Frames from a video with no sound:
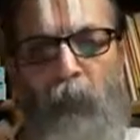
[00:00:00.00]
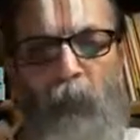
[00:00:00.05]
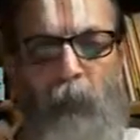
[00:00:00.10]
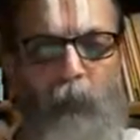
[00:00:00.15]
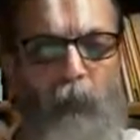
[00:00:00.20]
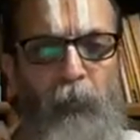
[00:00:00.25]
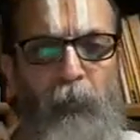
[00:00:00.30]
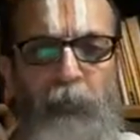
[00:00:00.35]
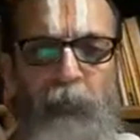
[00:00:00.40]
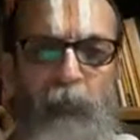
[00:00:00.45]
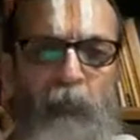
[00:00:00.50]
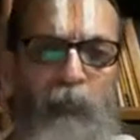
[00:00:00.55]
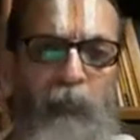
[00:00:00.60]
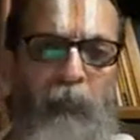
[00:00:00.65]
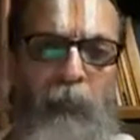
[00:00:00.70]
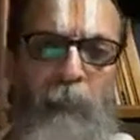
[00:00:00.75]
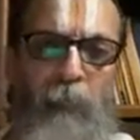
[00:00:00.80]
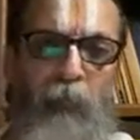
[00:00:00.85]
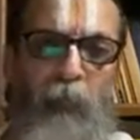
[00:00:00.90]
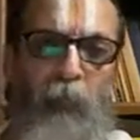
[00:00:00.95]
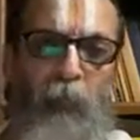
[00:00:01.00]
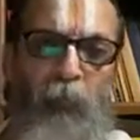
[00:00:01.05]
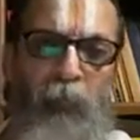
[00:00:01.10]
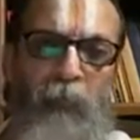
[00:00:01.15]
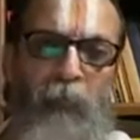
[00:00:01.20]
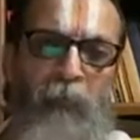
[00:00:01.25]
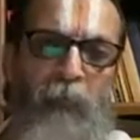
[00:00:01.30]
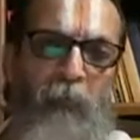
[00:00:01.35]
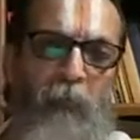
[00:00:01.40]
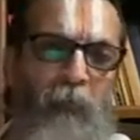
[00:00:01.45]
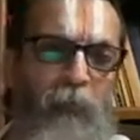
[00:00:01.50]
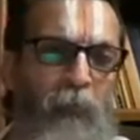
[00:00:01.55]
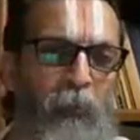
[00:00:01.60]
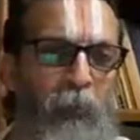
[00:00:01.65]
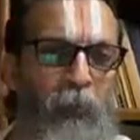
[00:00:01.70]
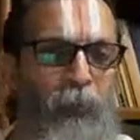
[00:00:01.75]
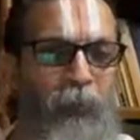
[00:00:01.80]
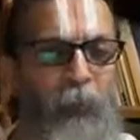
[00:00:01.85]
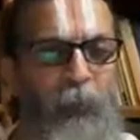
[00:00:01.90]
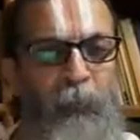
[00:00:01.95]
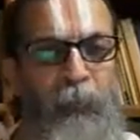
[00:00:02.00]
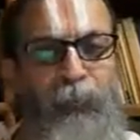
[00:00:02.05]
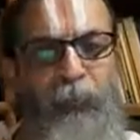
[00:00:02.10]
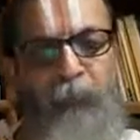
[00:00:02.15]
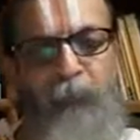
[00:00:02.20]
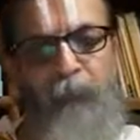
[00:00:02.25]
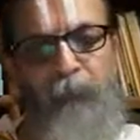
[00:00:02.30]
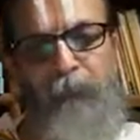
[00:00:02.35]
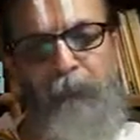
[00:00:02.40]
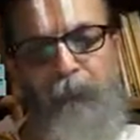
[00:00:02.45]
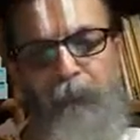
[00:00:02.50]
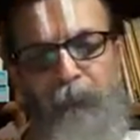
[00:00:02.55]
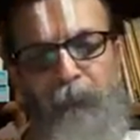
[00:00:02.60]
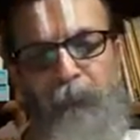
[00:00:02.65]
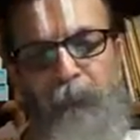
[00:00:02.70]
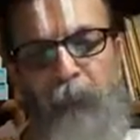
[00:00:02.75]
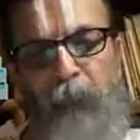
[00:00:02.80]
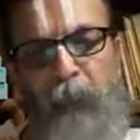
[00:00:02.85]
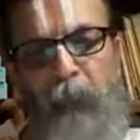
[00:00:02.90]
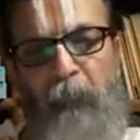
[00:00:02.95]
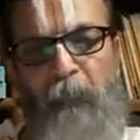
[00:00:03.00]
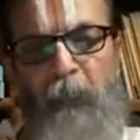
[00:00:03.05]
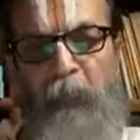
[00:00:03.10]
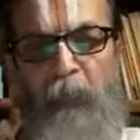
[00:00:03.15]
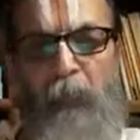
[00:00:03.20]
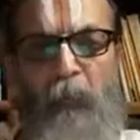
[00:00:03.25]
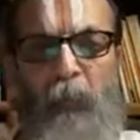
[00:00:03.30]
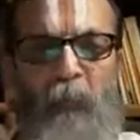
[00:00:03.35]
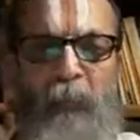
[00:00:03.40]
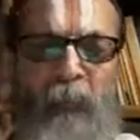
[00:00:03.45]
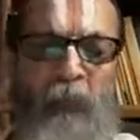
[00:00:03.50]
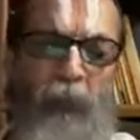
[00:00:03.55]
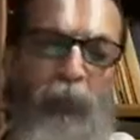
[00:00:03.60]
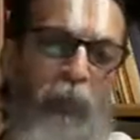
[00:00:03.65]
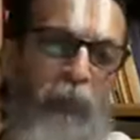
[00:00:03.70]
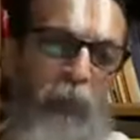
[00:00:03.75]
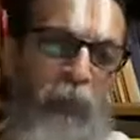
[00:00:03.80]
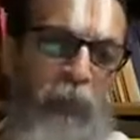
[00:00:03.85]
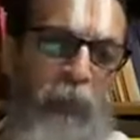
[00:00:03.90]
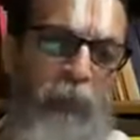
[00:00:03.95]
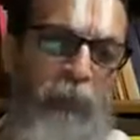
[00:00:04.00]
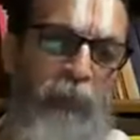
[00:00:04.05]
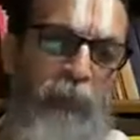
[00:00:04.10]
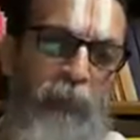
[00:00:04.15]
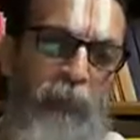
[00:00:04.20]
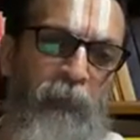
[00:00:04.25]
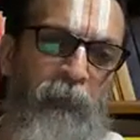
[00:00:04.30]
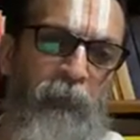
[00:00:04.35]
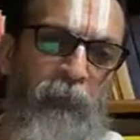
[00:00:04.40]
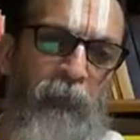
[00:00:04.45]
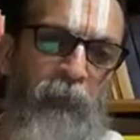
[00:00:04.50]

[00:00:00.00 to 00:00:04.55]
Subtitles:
However, in the subsequent lectures, as and when it is organized,